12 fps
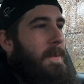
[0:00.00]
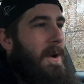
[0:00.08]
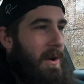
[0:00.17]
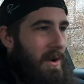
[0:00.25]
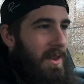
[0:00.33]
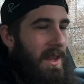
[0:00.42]

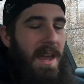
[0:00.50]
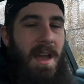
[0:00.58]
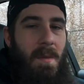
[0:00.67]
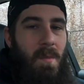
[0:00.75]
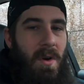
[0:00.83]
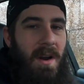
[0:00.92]
currently
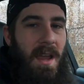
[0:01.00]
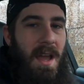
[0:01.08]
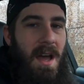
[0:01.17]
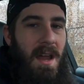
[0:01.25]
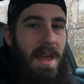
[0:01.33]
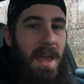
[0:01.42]
I'm working
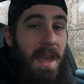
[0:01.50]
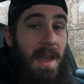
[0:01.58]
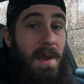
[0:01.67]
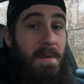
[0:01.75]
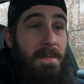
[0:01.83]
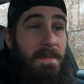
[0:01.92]
on
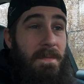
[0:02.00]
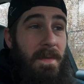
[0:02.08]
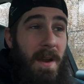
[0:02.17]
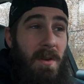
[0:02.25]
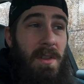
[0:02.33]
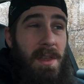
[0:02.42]
a
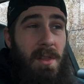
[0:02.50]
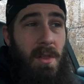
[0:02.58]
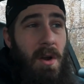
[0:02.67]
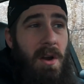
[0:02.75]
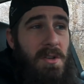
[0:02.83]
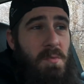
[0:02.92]
fairly
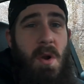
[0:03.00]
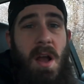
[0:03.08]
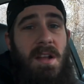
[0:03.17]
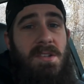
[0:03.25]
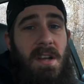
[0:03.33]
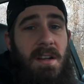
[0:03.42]
large
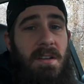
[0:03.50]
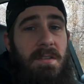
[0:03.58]
project.